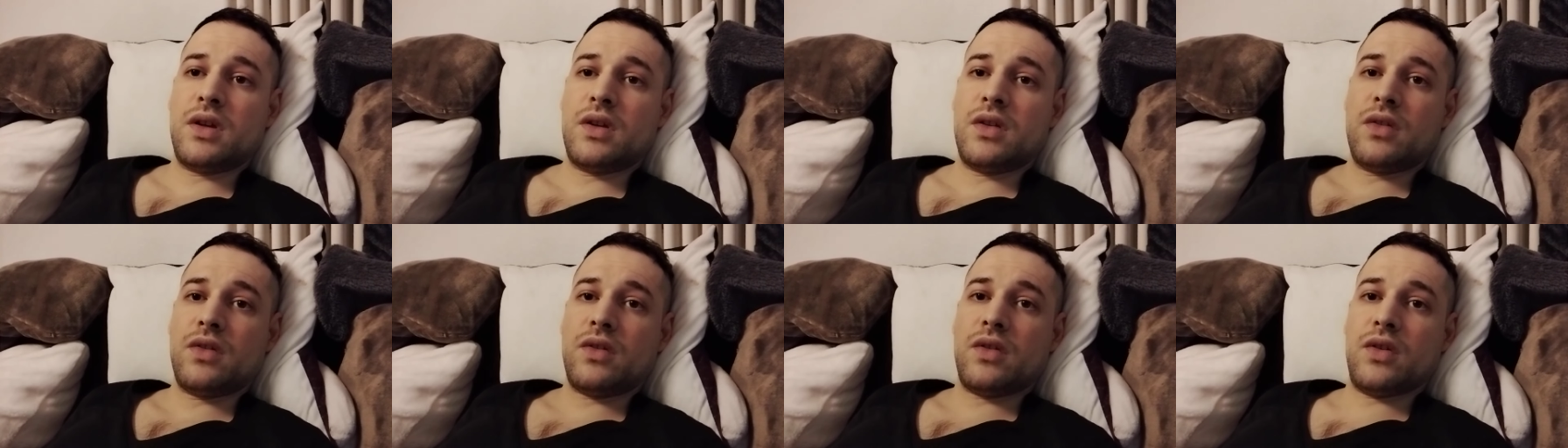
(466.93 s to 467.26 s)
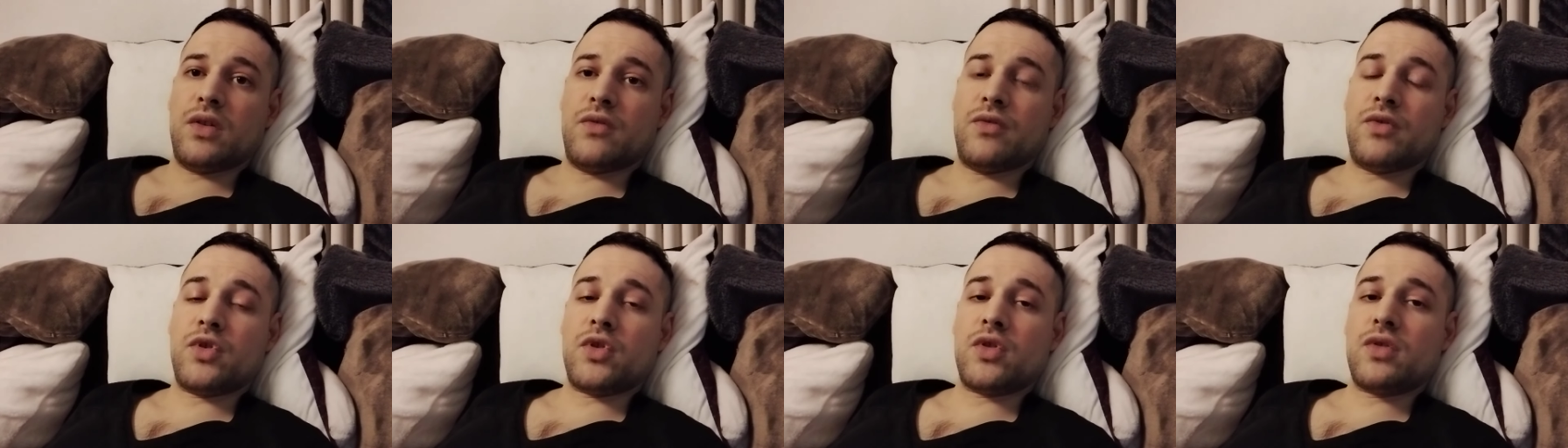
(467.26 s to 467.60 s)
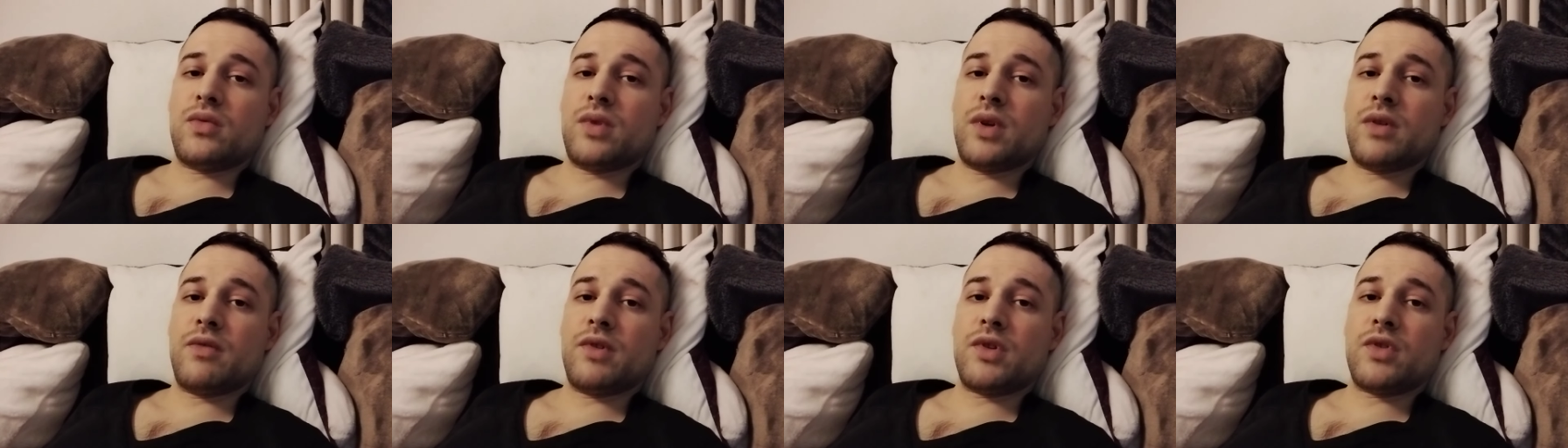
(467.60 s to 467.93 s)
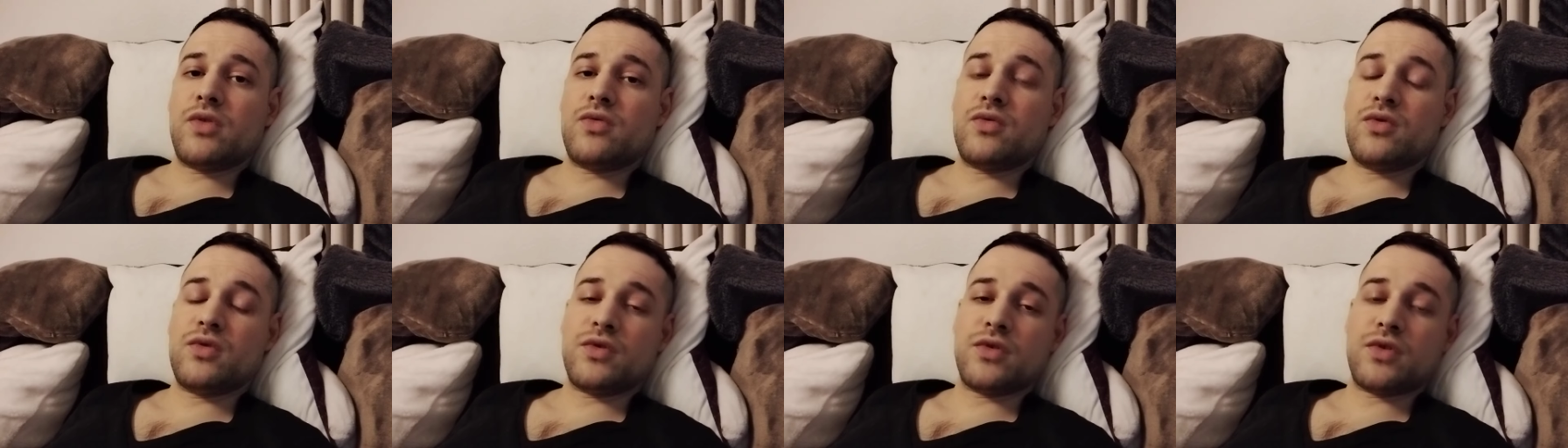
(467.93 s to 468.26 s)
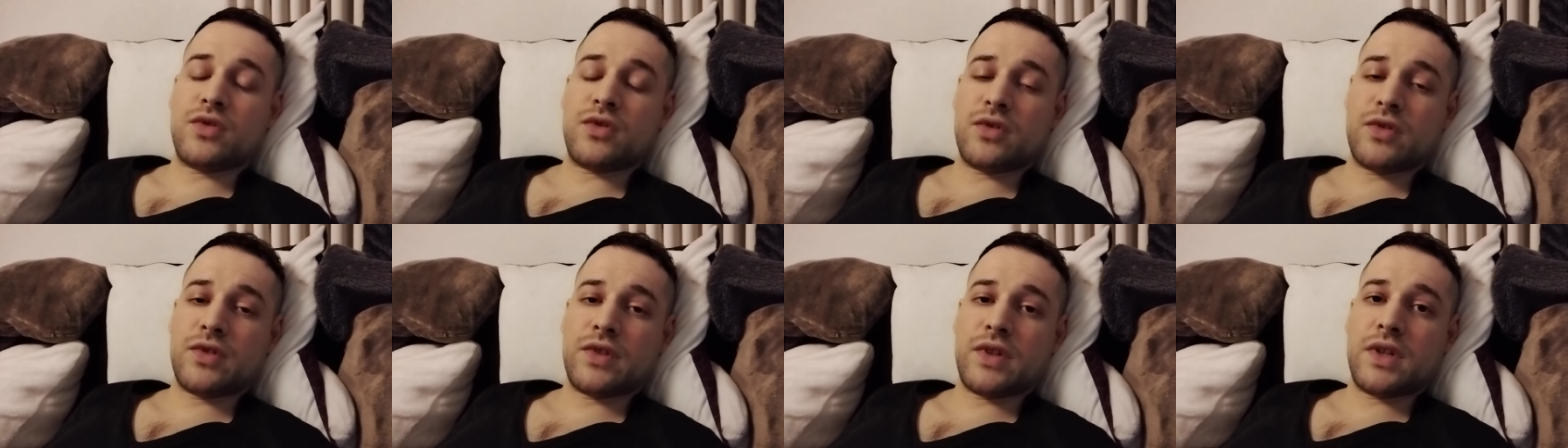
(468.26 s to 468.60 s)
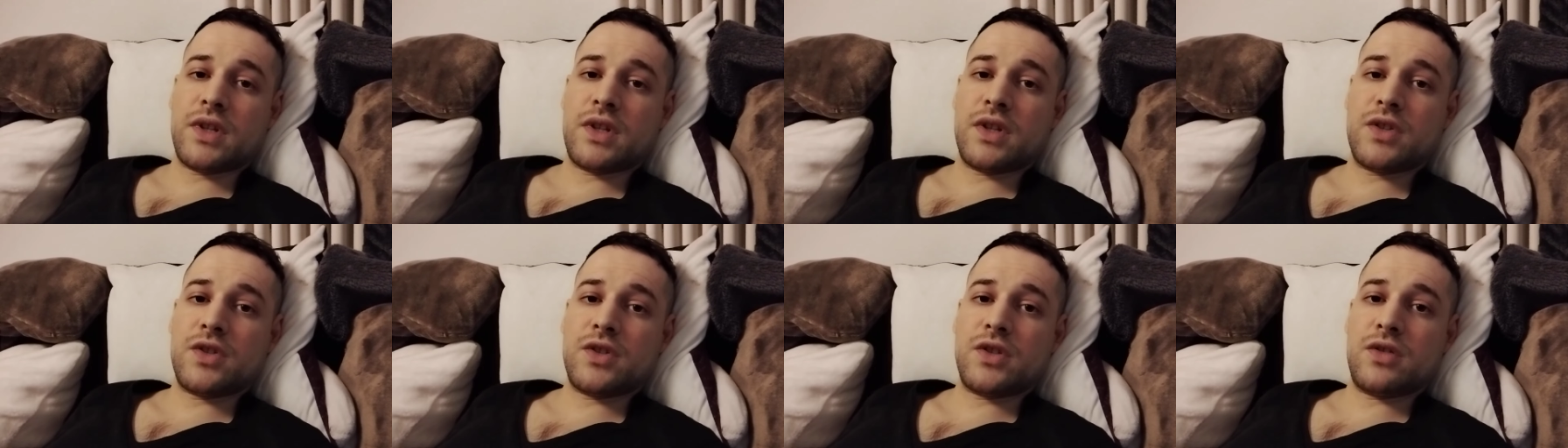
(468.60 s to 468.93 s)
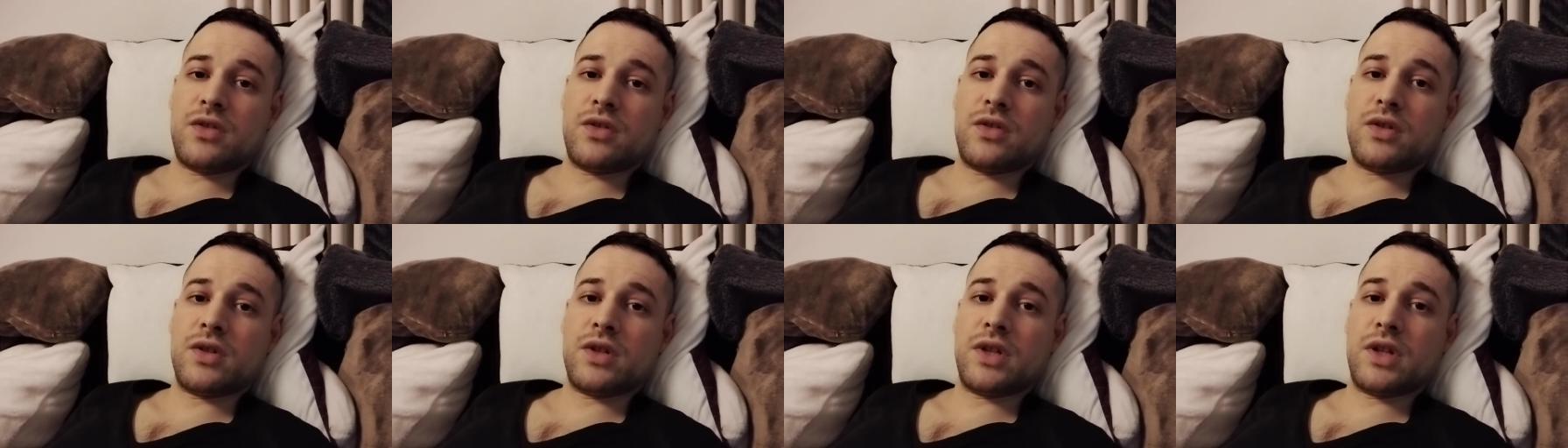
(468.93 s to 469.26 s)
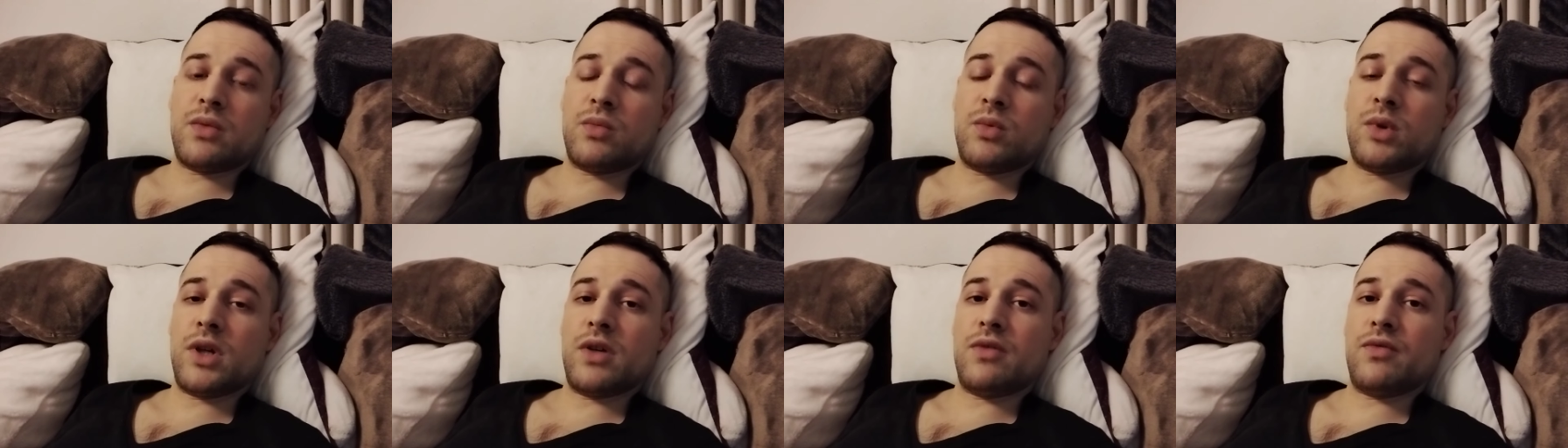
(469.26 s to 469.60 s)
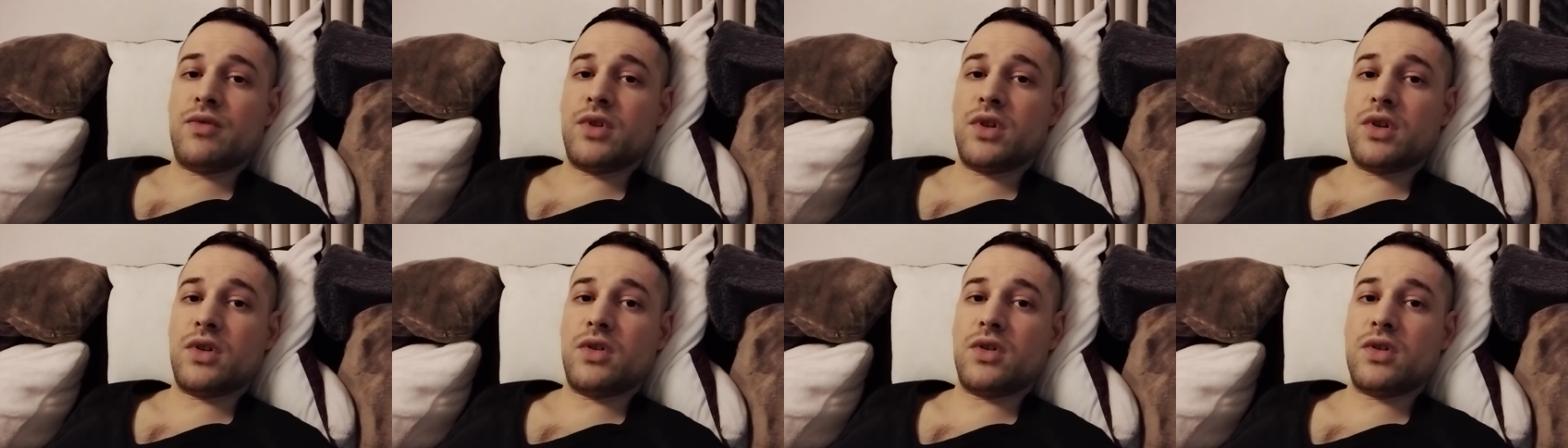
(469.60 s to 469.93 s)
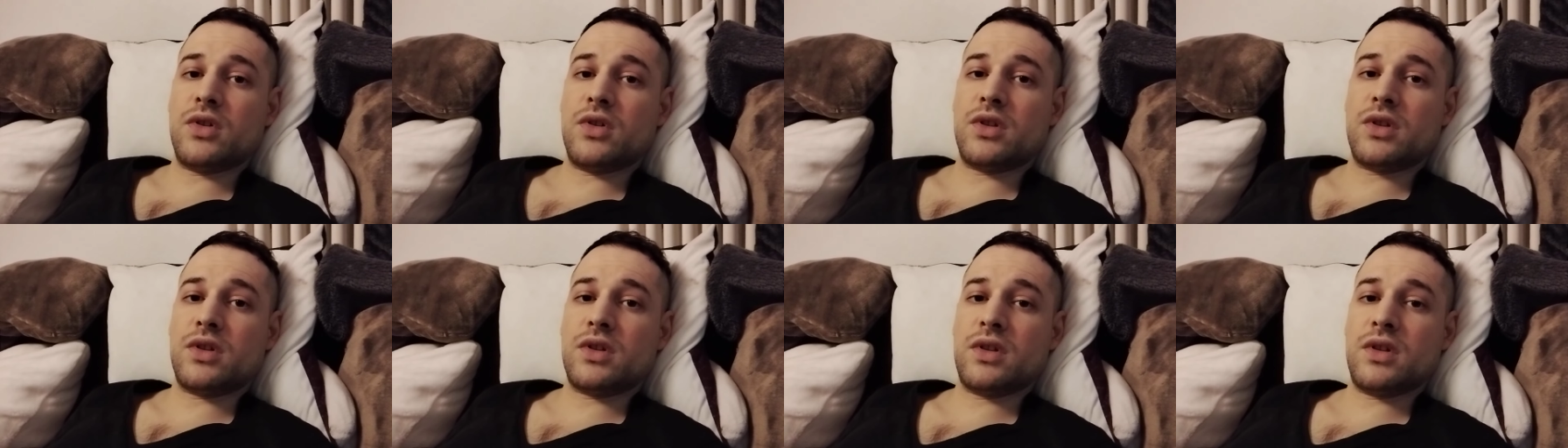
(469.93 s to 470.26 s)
So first we have a true source energy core, then we have the god